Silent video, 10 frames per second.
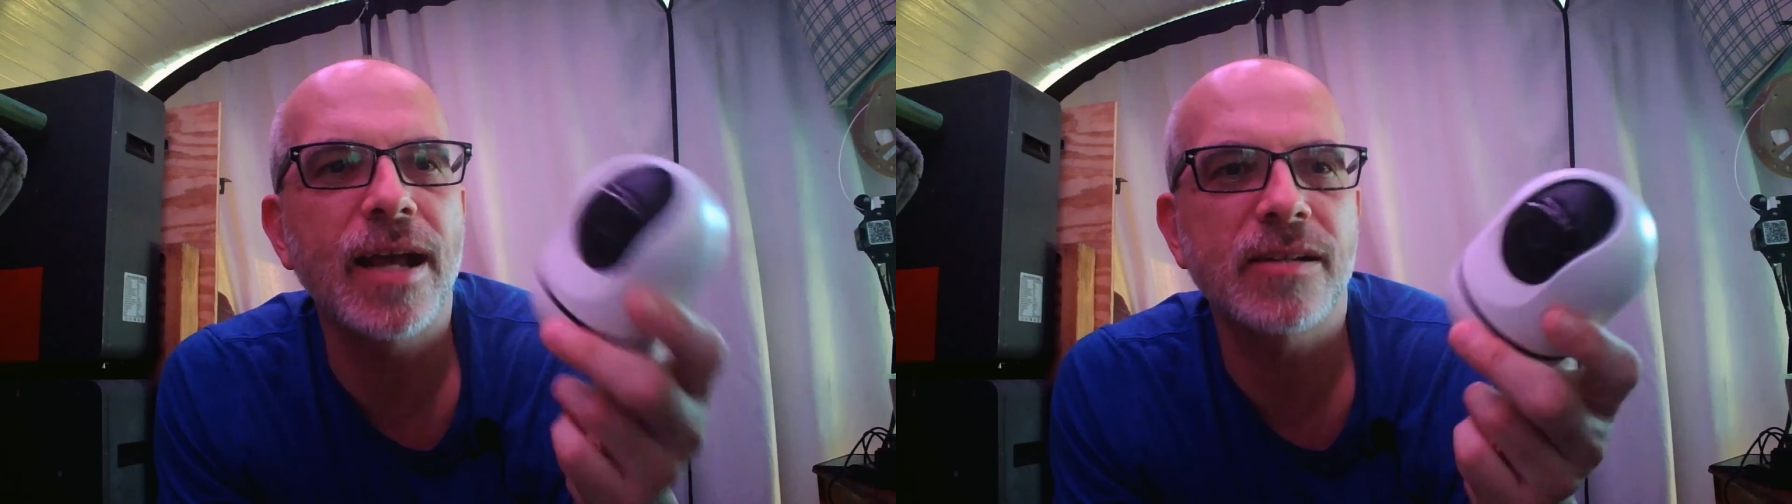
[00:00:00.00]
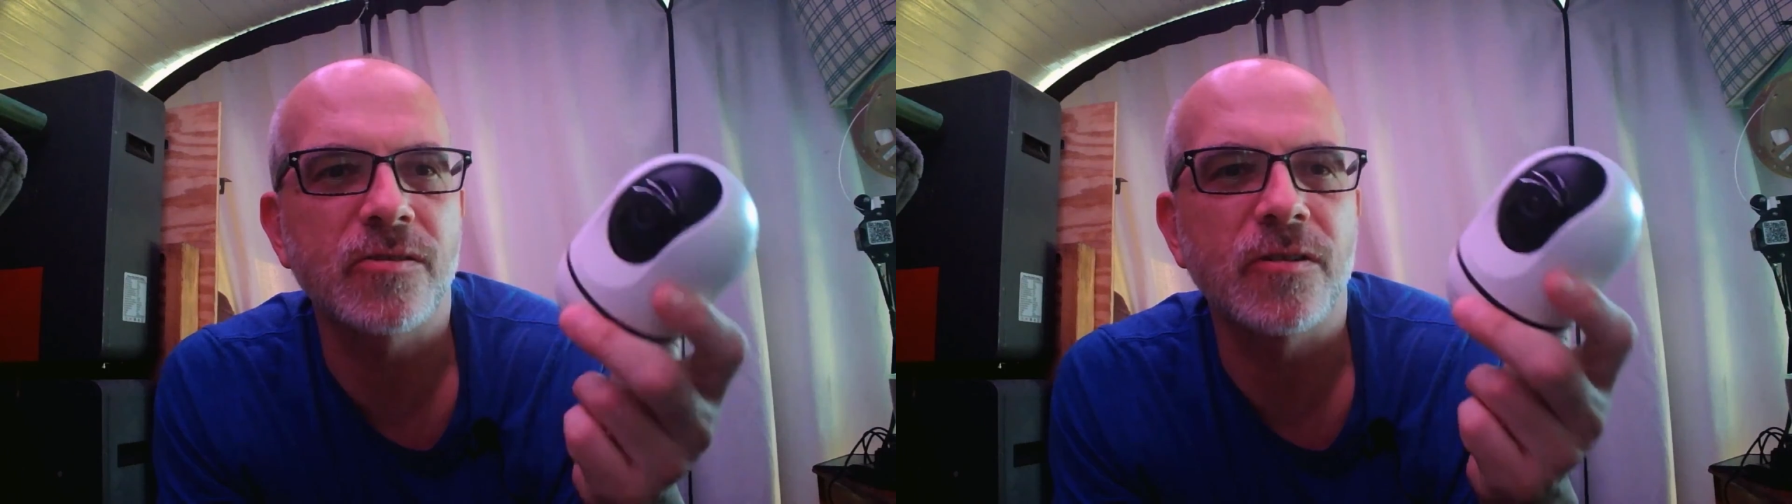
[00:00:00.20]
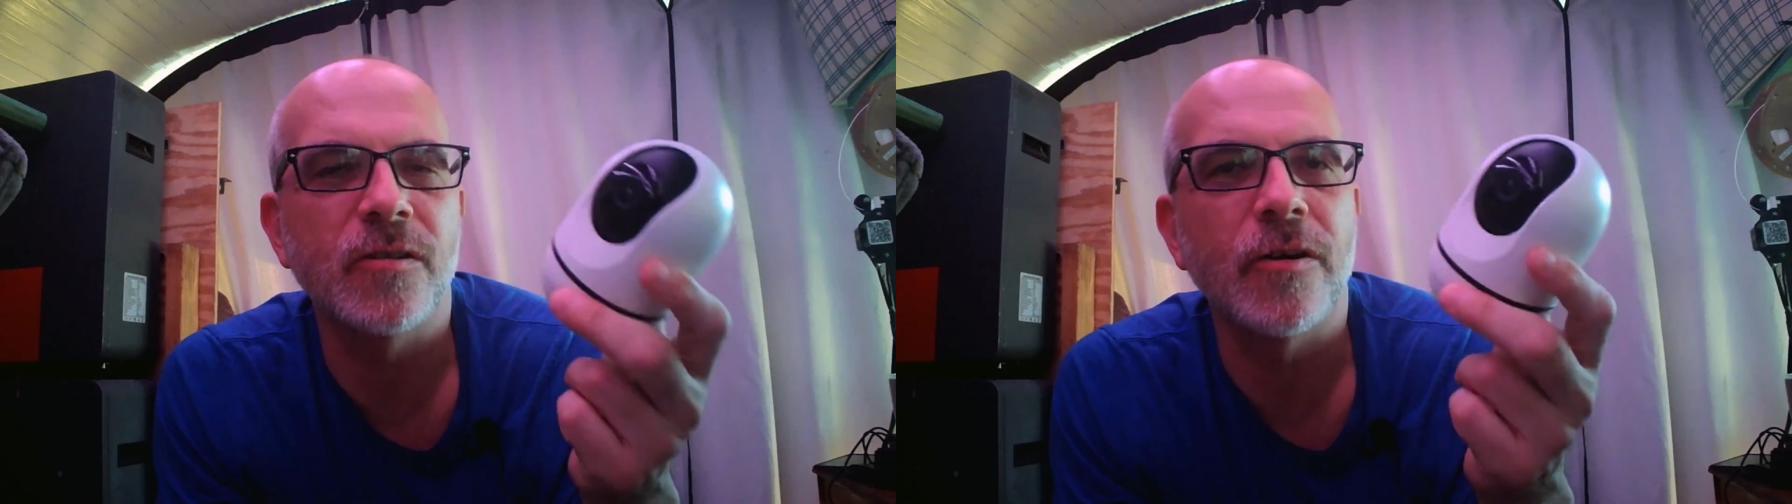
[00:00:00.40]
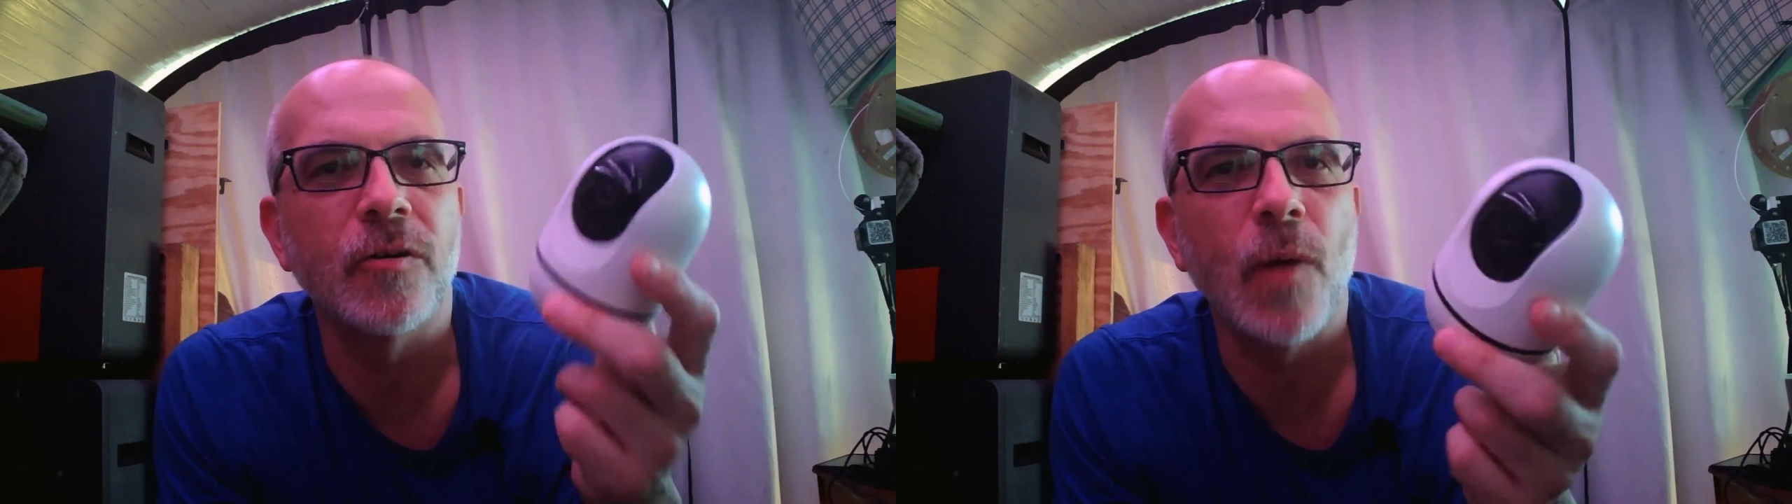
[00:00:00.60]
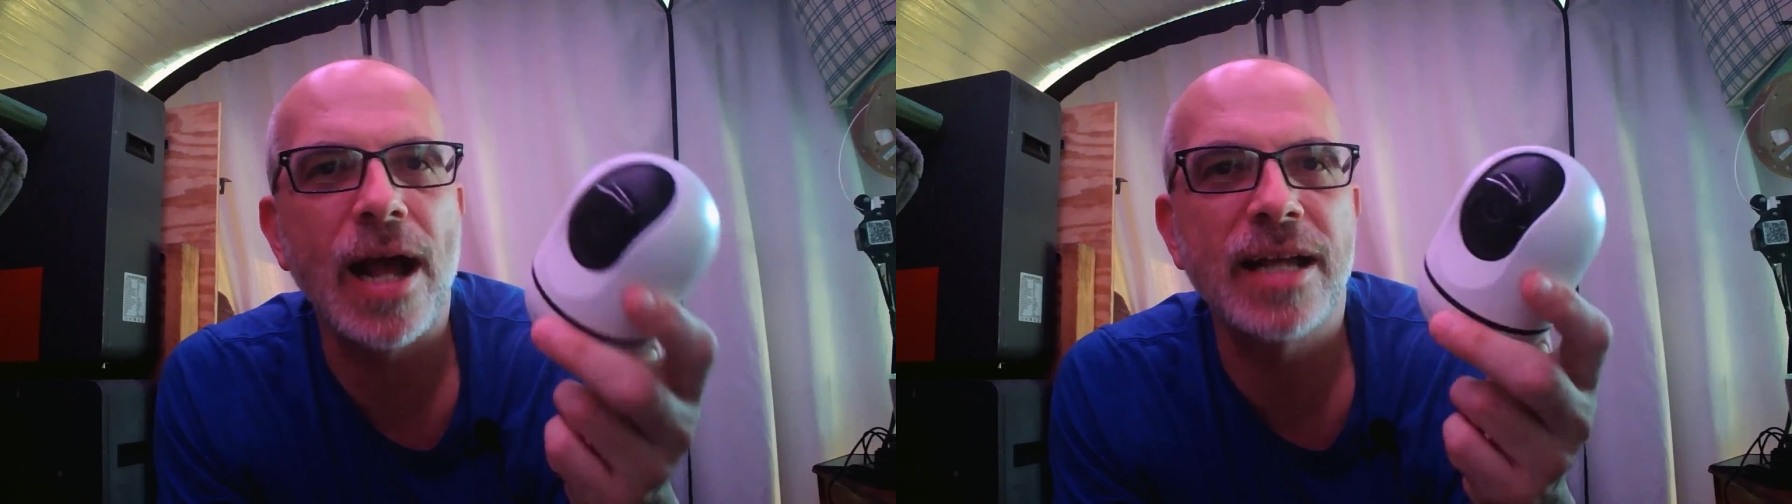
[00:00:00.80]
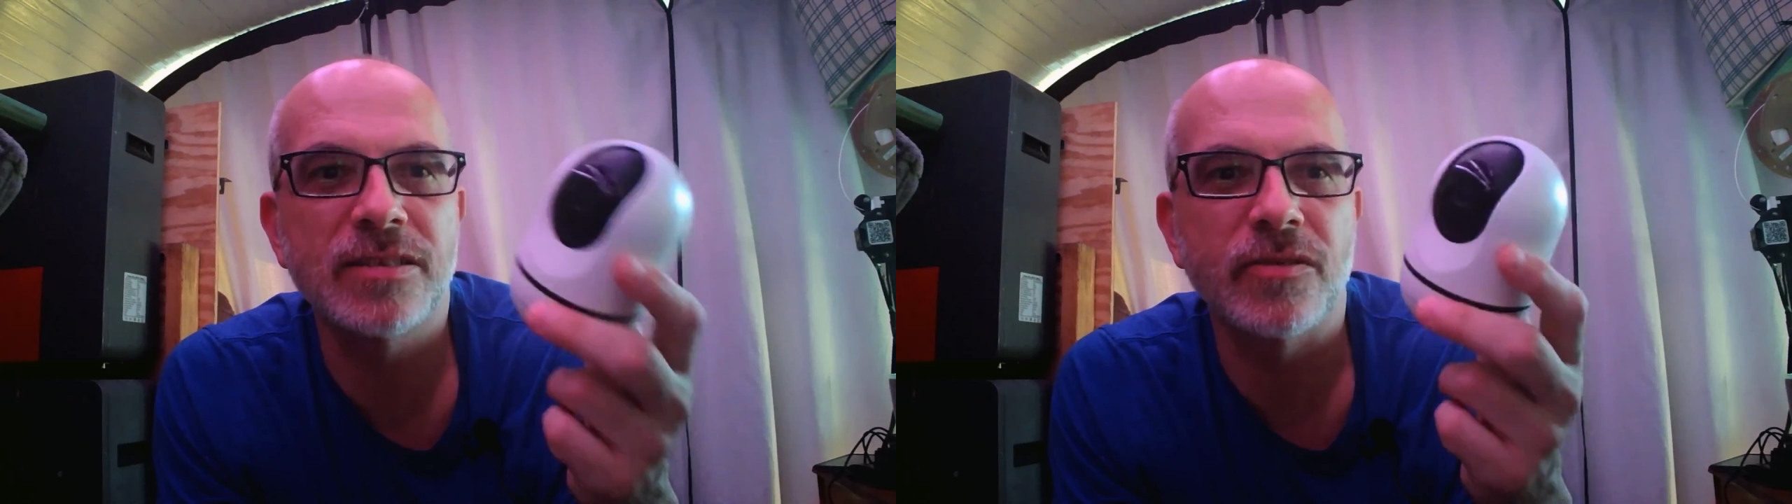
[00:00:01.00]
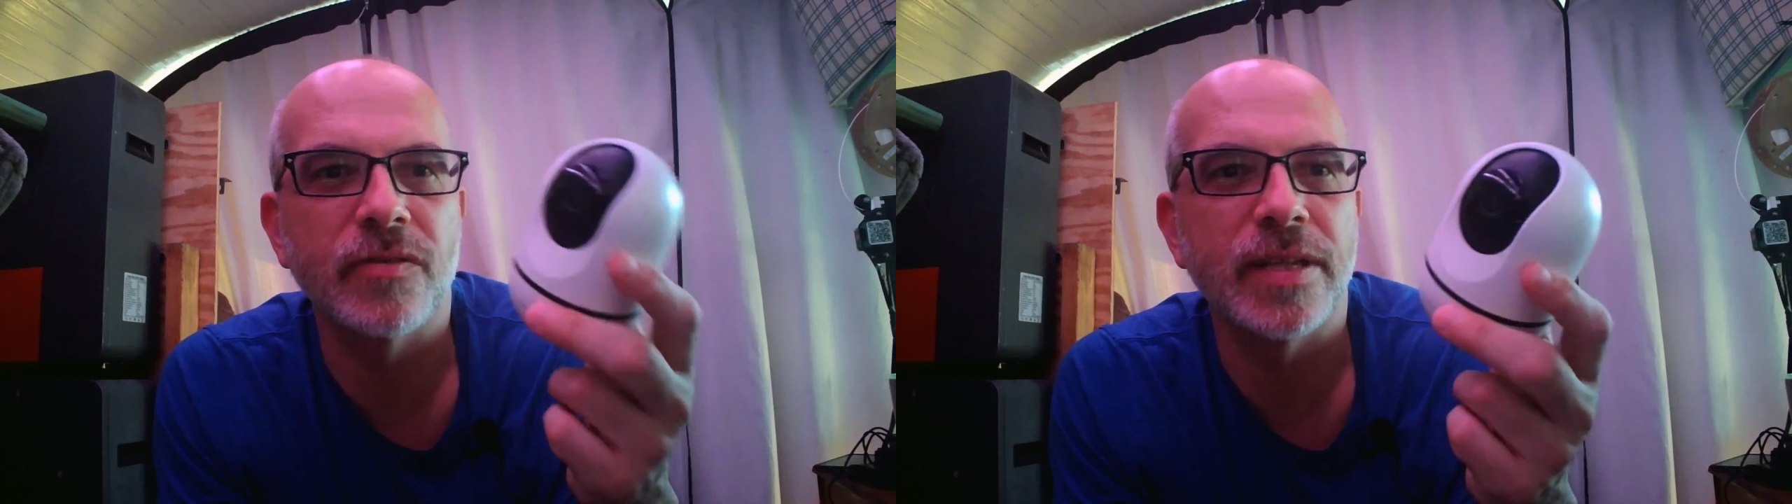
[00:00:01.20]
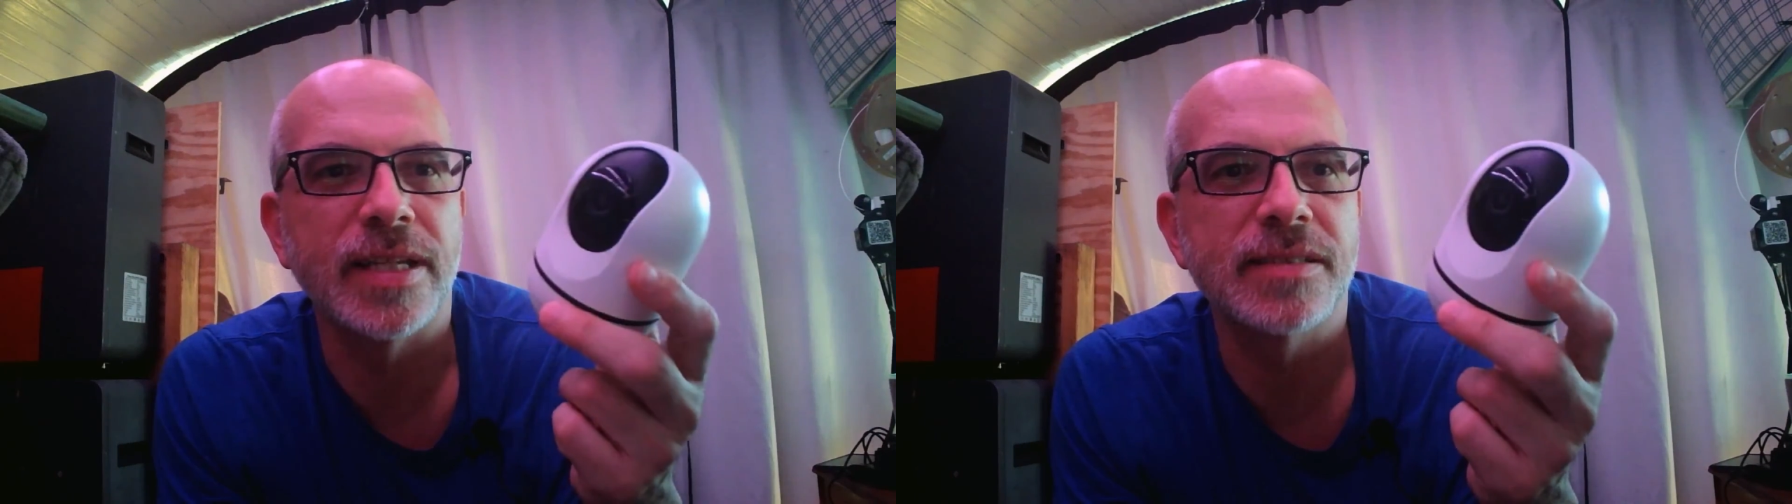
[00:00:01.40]
extra on a WYZE
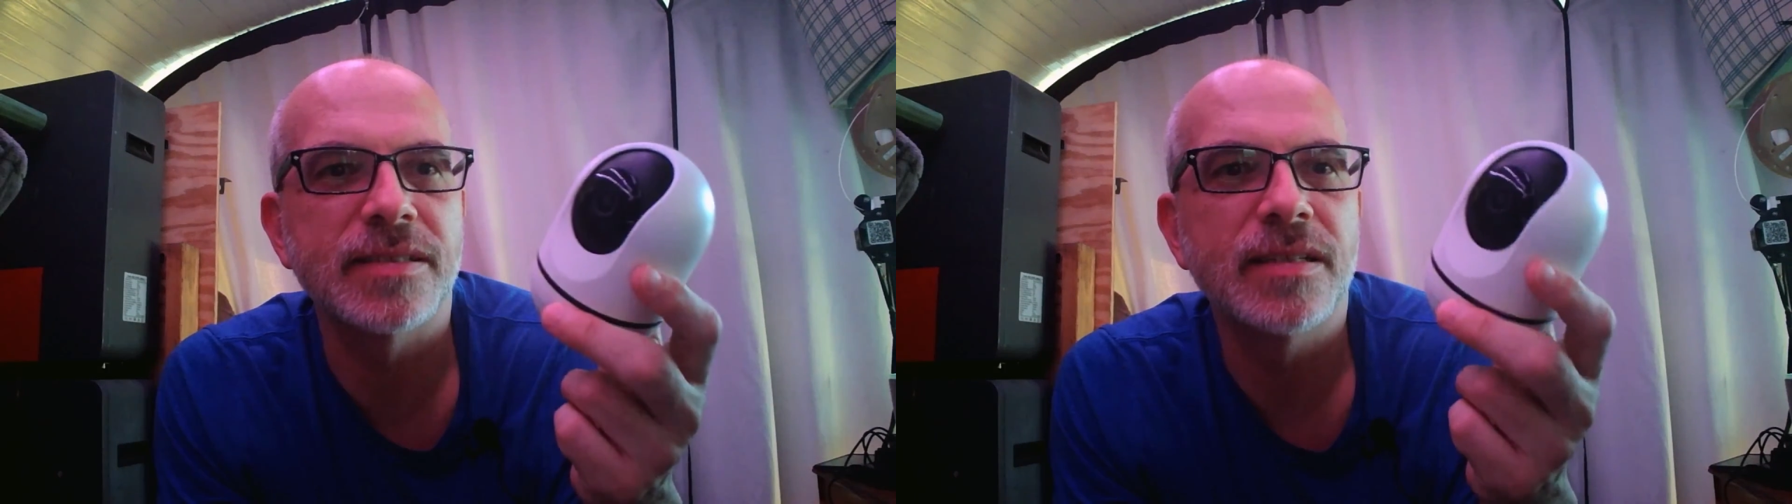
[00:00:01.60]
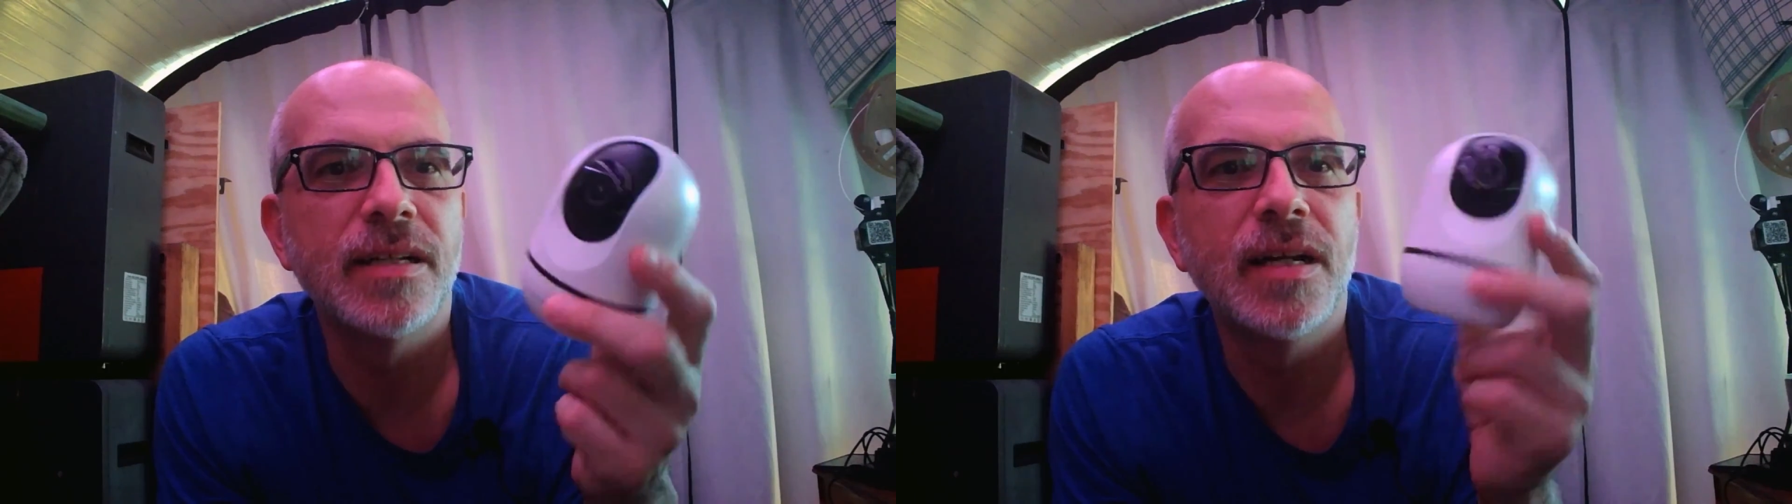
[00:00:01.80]
over this,